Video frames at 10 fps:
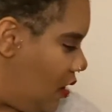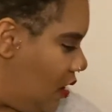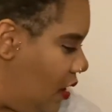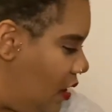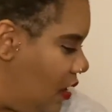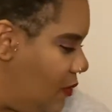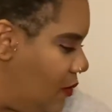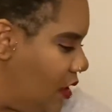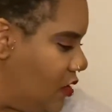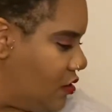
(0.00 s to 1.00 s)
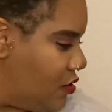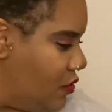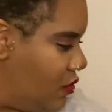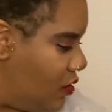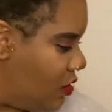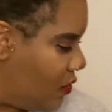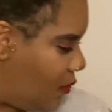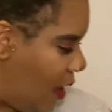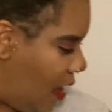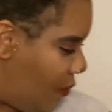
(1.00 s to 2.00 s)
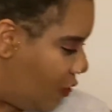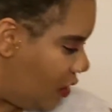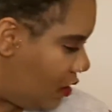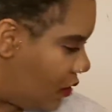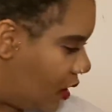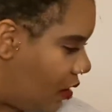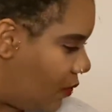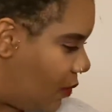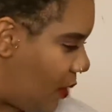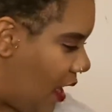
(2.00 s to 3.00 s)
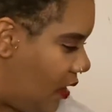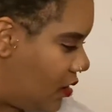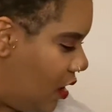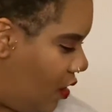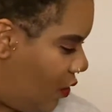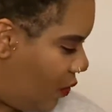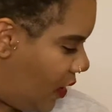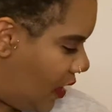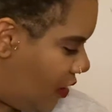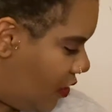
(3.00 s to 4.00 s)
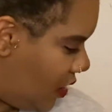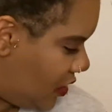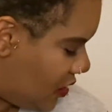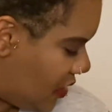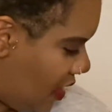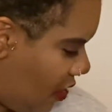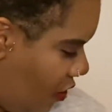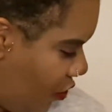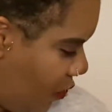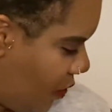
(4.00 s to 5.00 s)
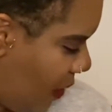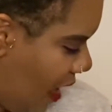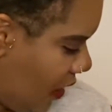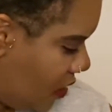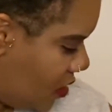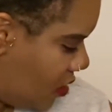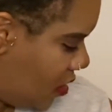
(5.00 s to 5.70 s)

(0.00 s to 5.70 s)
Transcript: and I'm not sure why I'm only locating one palette when I literally just had all 3 palettes.